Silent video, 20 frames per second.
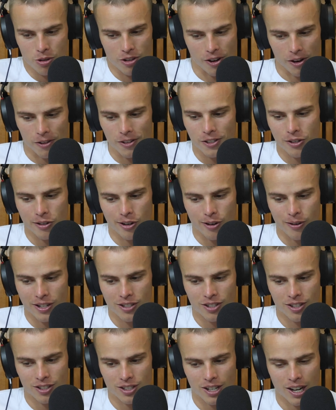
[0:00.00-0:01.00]
were the only 2
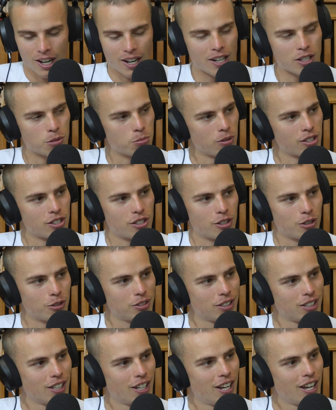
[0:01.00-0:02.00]
questions I asked
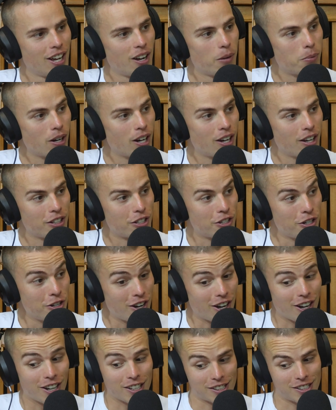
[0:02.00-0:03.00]
myself, but you
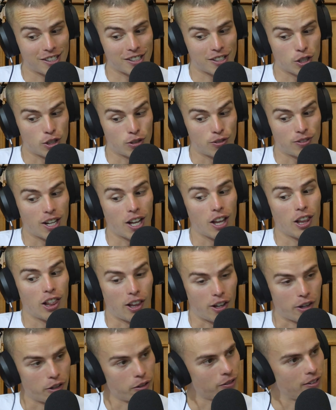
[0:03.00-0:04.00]
asked yourself a
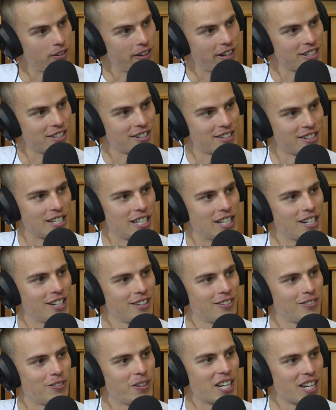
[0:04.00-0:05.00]
lot of questions that
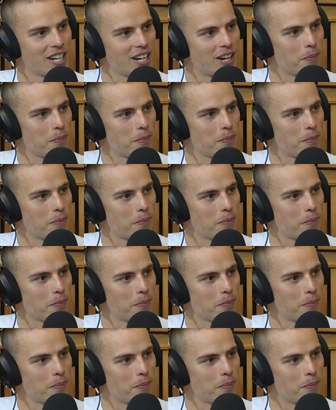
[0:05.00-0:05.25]
we can